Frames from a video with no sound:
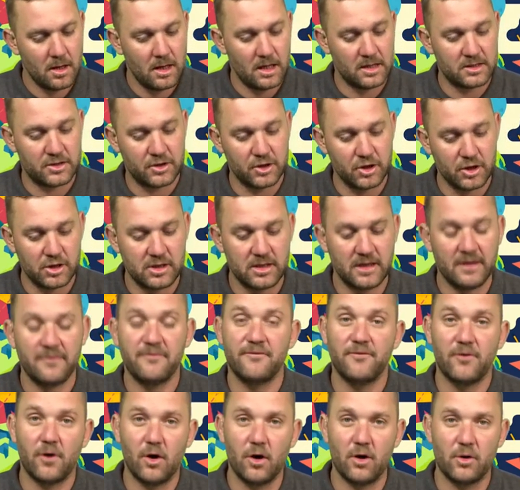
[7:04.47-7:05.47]
It's usually
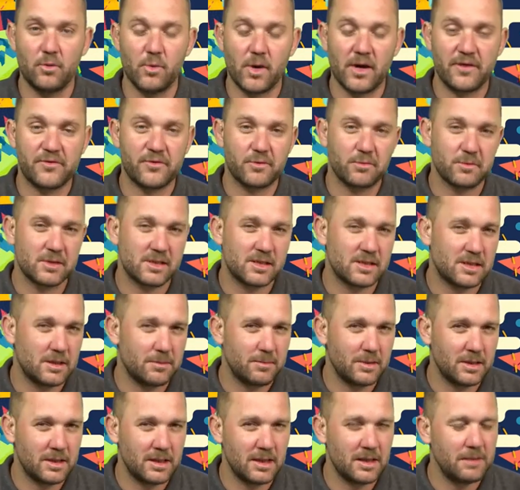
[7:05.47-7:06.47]
far away from the
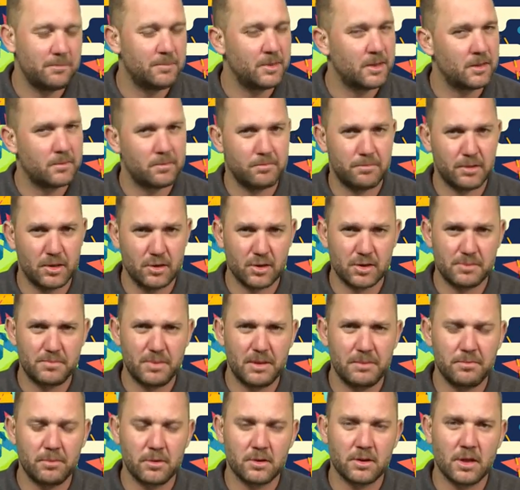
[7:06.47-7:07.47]
CBD because
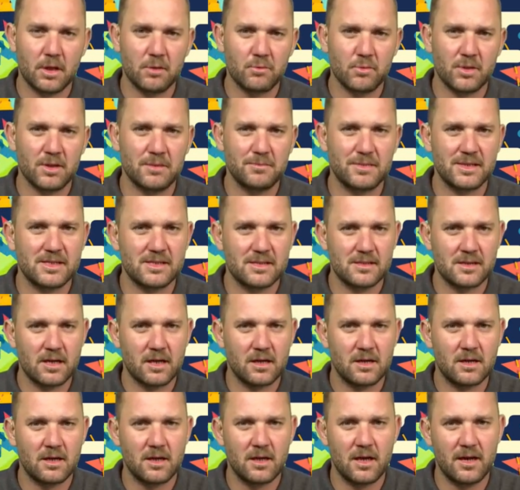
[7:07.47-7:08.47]
people don't want to be
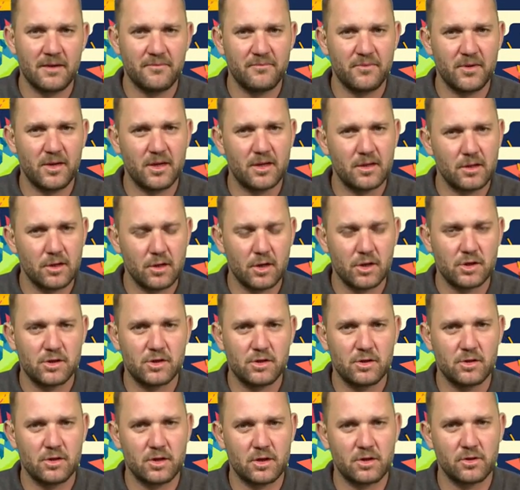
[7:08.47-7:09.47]
stuck and be close
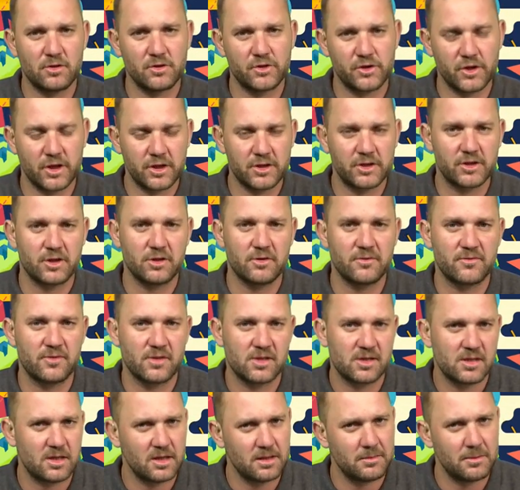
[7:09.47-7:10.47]
to the congestion of
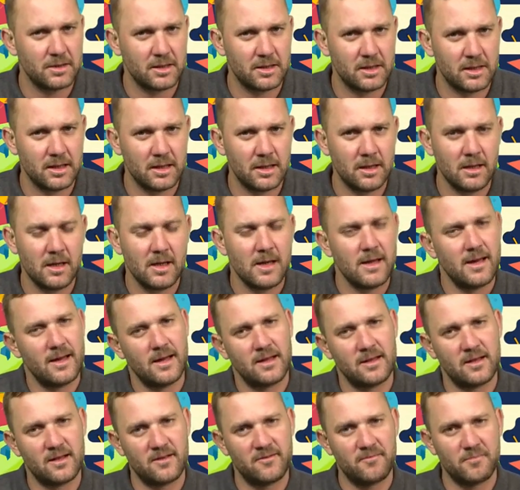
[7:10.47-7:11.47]
the CBD
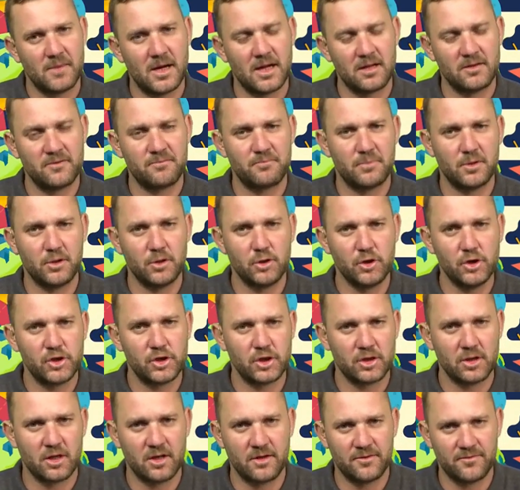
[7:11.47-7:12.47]
and the amount of
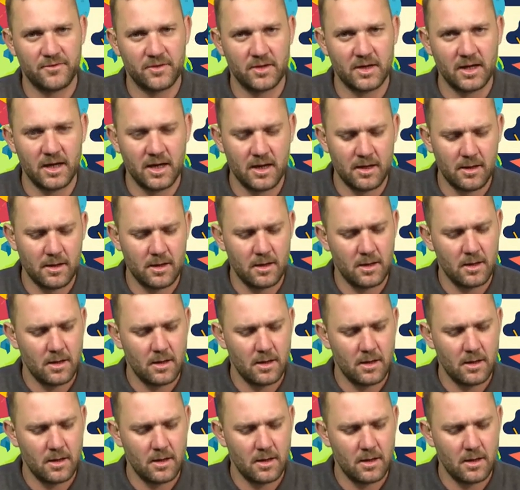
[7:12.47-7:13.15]
pollution over there.